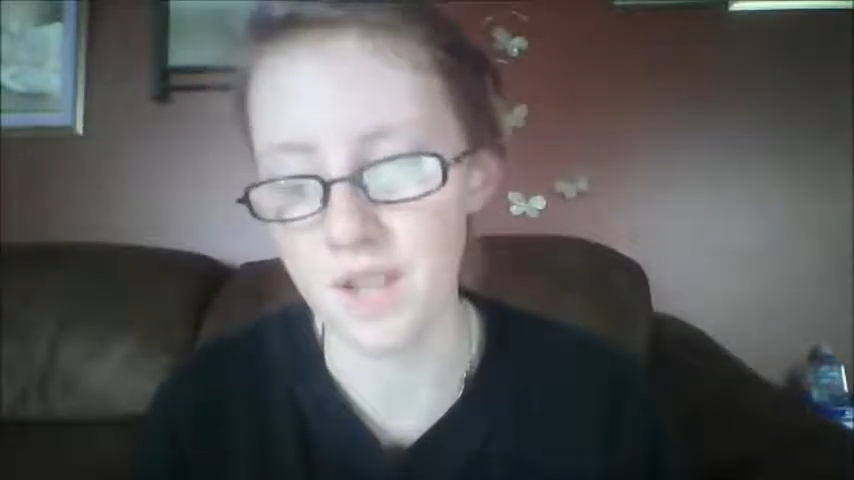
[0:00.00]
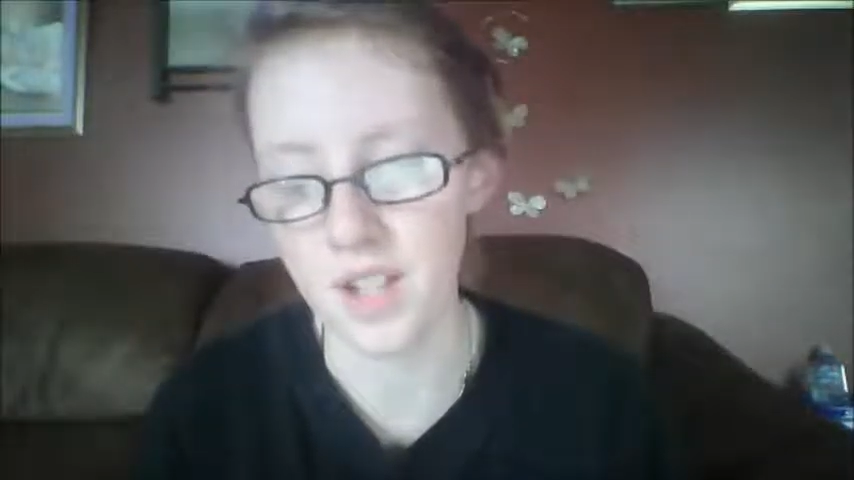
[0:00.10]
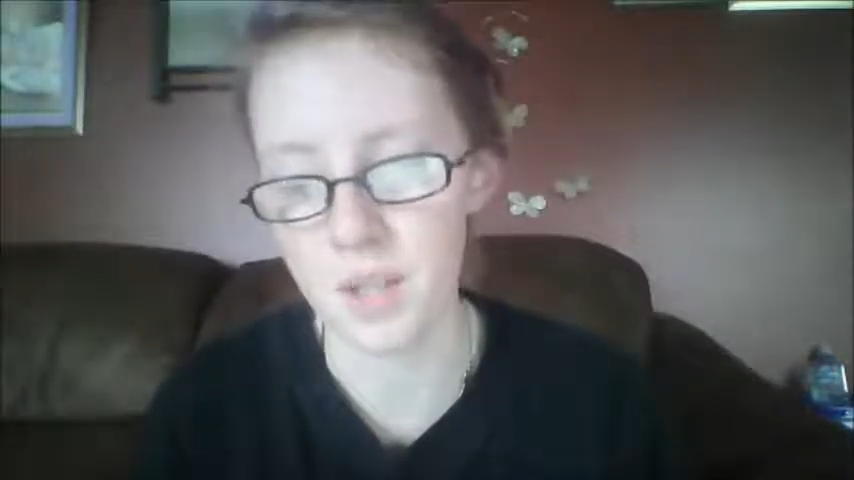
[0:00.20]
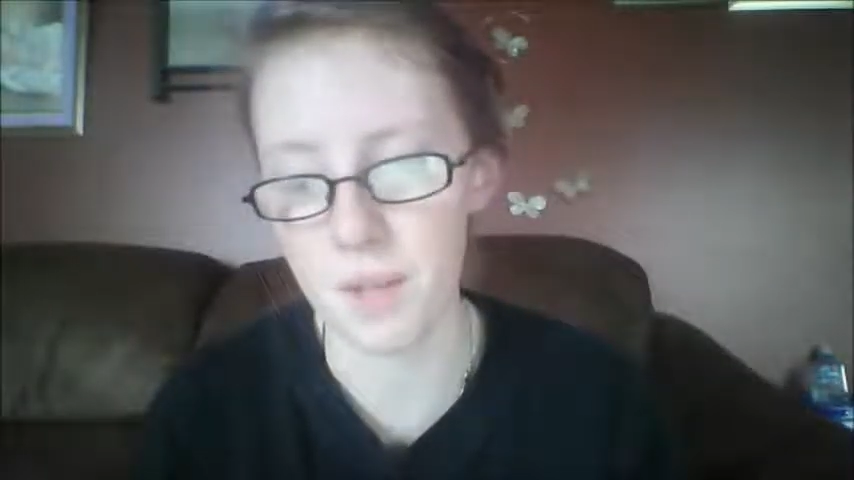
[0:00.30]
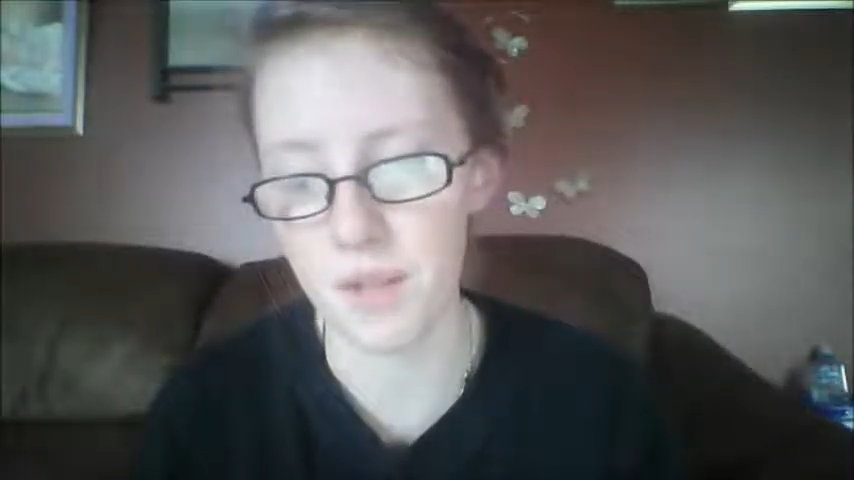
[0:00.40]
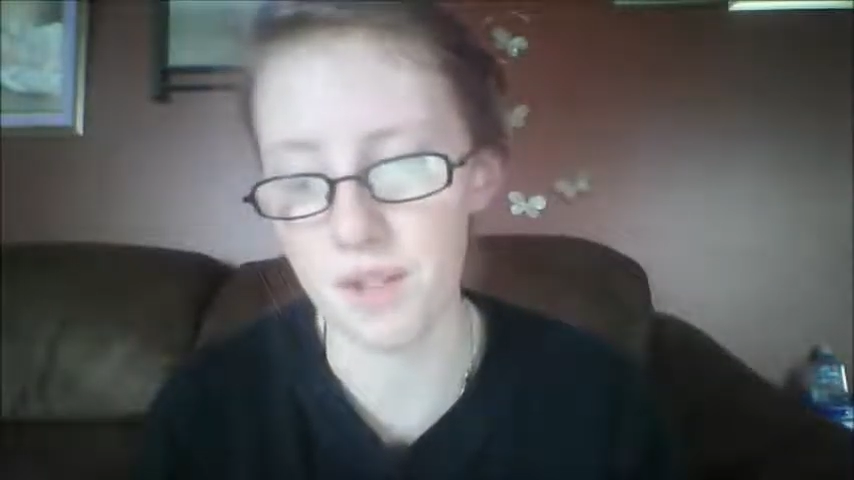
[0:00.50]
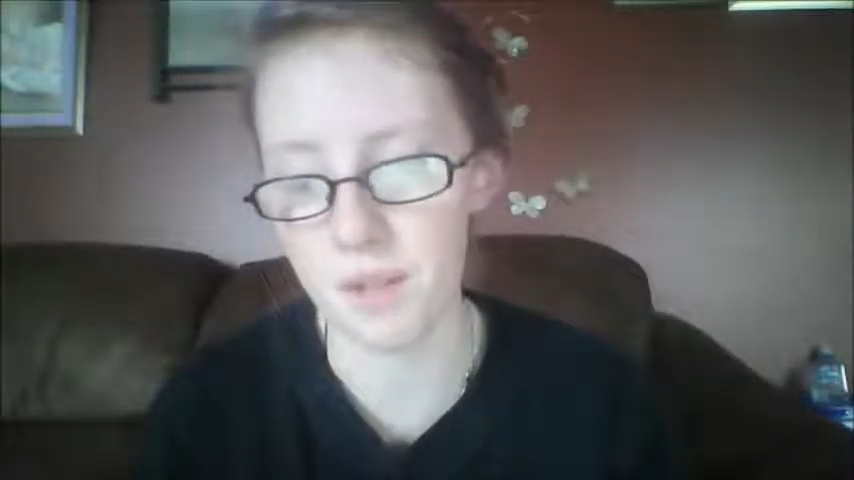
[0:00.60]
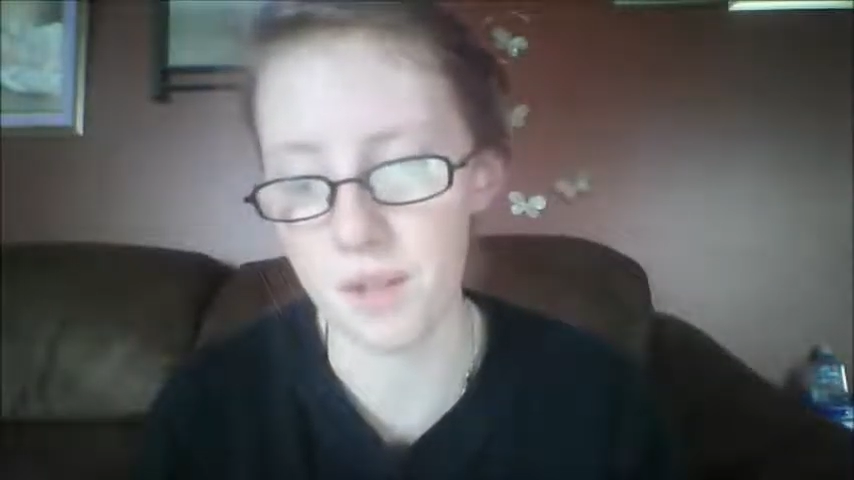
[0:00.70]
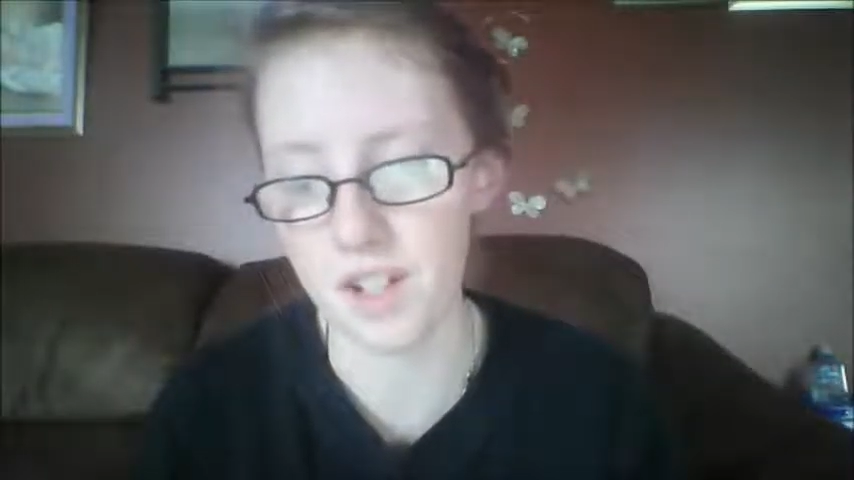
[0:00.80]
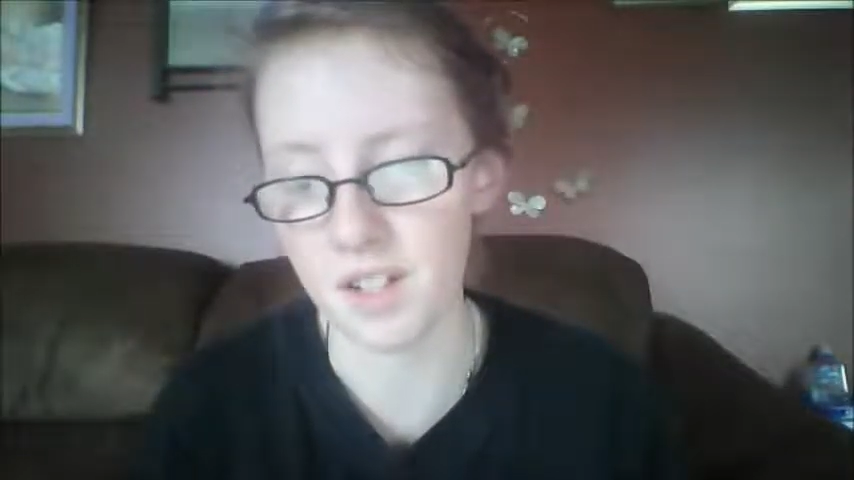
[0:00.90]

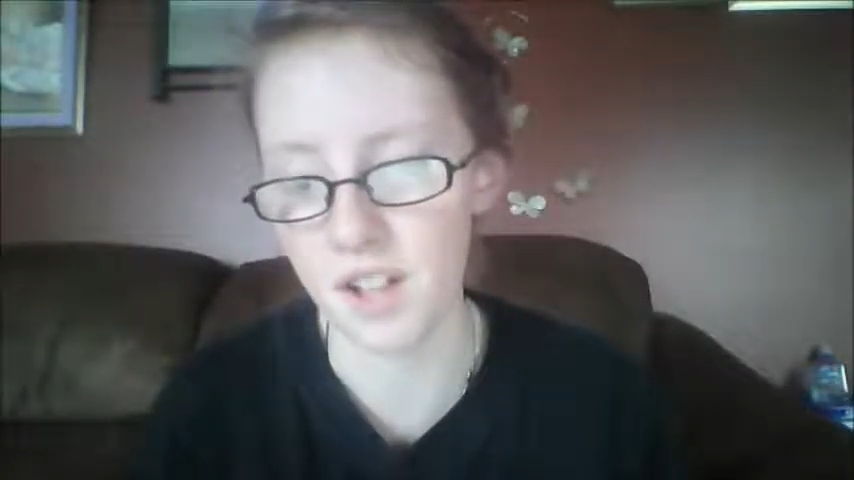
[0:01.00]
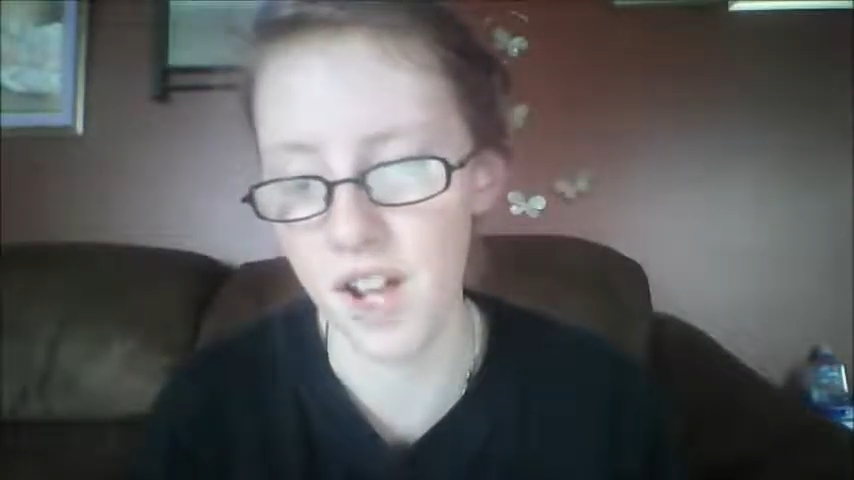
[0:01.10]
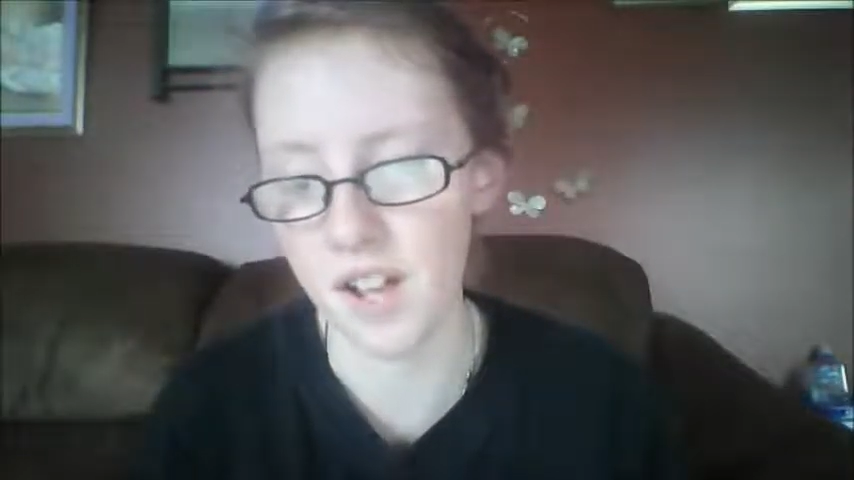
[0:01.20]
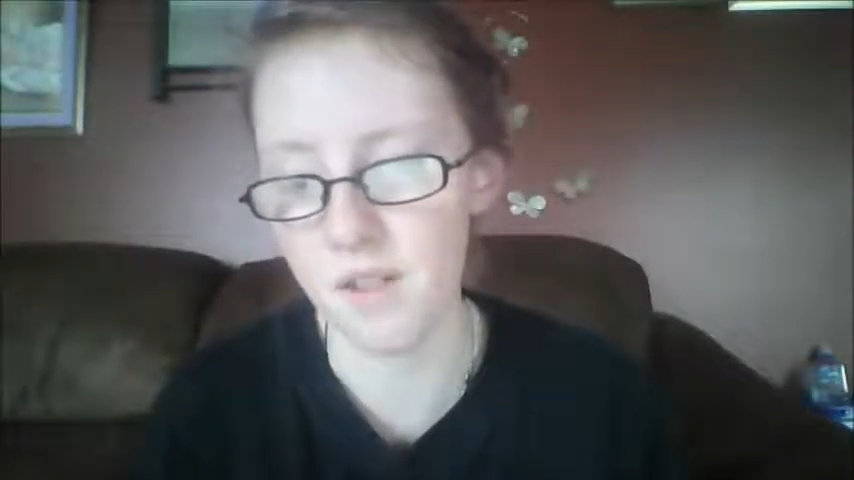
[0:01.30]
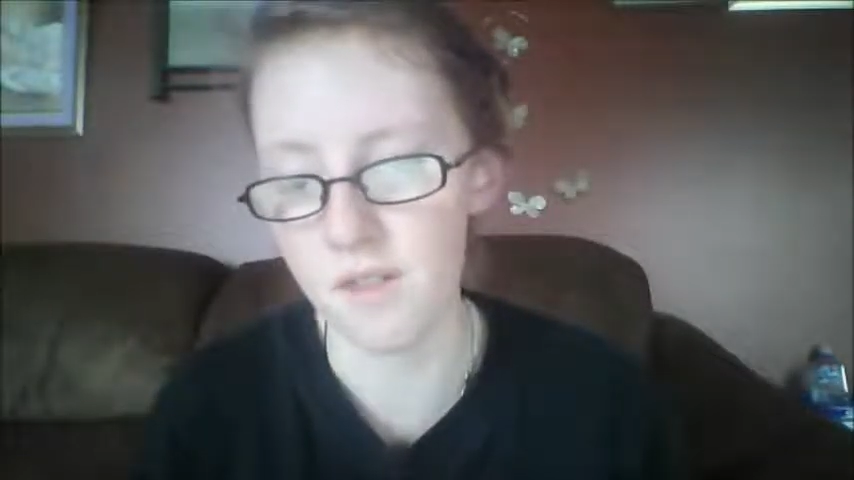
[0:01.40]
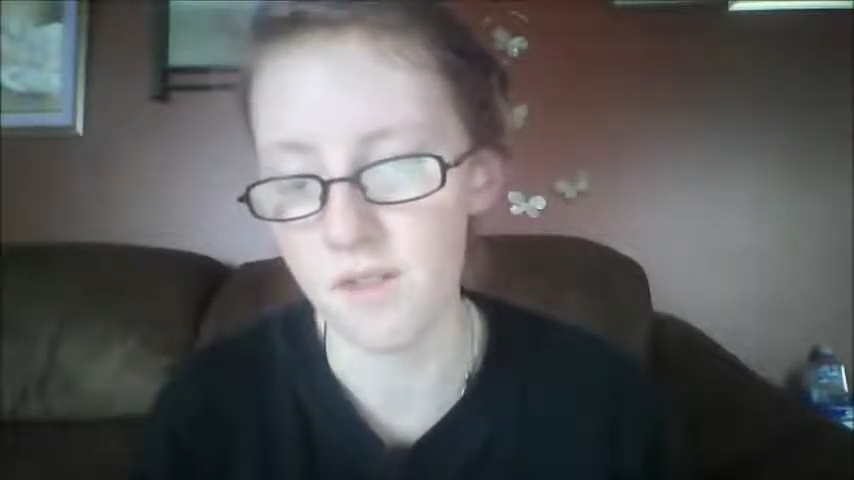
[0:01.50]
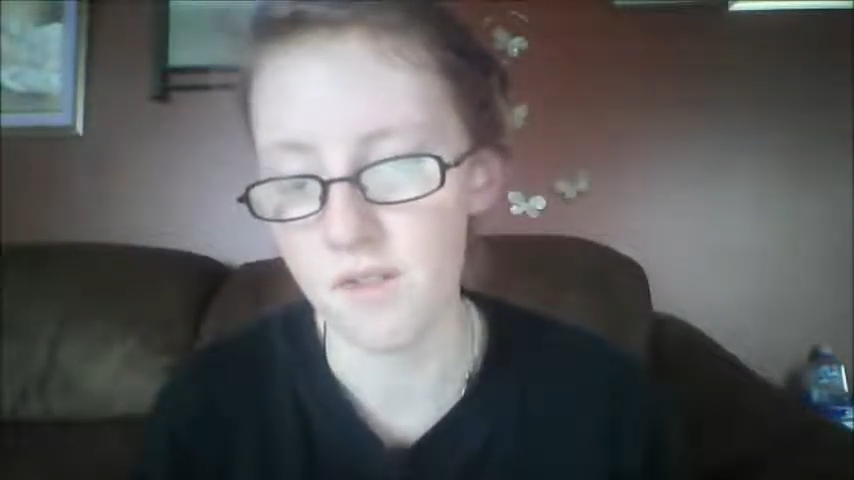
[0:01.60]
smothering me alive.